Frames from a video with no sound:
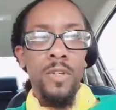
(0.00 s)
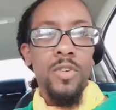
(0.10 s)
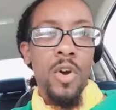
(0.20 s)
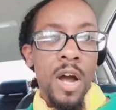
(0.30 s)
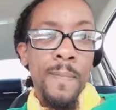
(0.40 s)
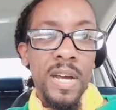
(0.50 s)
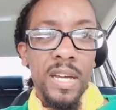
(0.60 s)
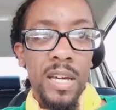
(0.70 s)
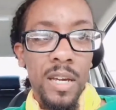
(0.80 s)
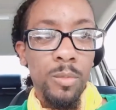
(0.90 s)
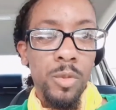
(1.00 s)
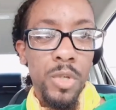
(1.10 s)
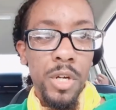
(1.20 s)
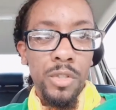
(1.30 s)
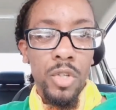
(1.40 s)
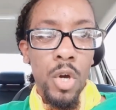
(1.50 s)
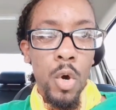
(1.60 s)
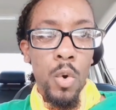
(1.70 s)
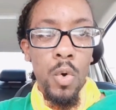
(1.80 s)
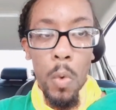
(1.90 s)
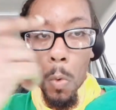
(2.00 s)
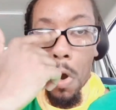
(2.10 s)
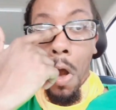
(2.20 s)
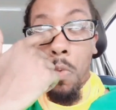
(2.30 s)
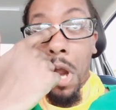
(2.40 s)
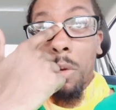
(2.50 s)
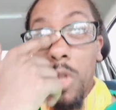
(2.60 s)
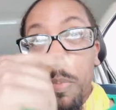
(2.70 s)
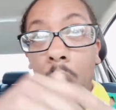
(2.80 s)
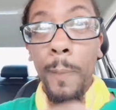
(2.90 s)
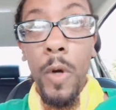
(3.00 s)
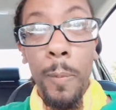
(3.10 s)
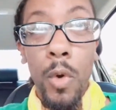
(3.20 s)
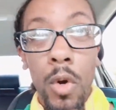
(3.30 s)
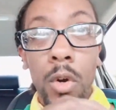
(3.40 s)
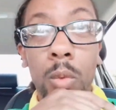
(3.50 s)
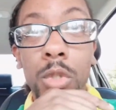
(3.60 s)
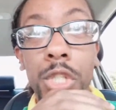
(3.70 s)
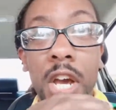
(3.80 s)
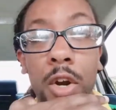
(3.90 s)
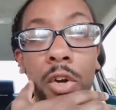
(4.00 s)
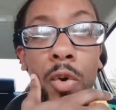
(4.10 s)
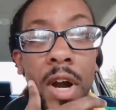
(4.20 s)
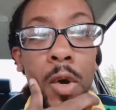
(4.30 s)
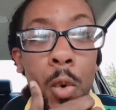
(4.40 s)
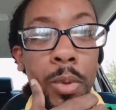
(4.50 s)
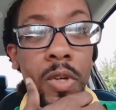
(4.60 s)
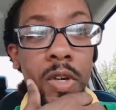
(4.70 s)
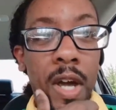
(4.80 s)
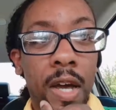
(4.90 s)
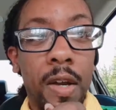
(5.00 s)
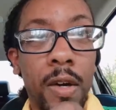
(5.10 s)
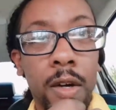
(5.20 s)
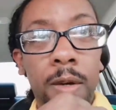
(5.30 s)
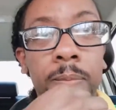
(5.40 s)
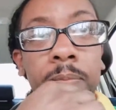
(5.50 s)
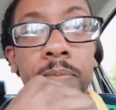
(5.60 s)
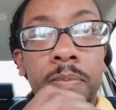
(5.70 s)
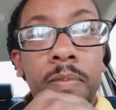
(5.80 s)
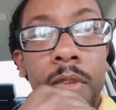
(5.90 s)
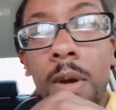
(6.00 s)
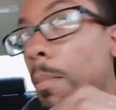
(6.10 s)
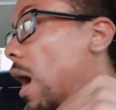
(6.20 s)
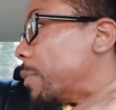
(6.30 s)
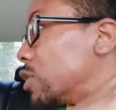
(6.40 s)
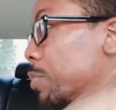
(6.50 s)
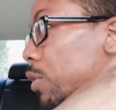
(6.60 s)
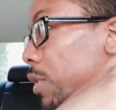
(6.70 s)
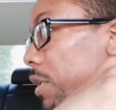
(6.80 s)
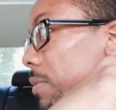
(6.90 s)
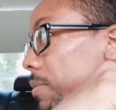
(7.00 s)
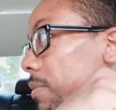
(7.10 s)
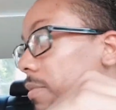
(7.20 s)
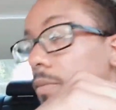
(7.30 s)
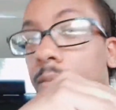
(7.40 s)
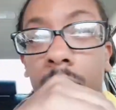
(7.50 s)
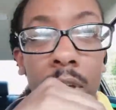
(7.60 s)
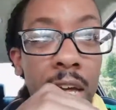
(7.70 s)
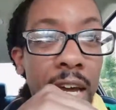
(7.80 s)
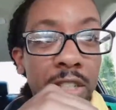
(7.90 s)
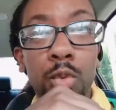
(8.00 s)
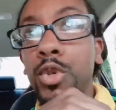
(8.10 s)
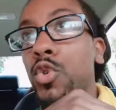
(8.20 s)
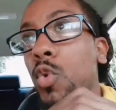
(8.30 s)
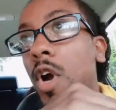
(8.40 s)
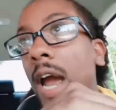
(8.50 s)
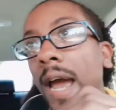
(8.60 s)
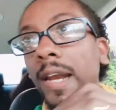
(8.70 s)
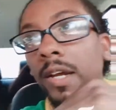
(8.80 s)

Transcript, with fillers: So I met Kim some years ago. I randomly popped up on her when she had her grand opening at uh, Mommy's Beauty. Yes. And that's when you were at,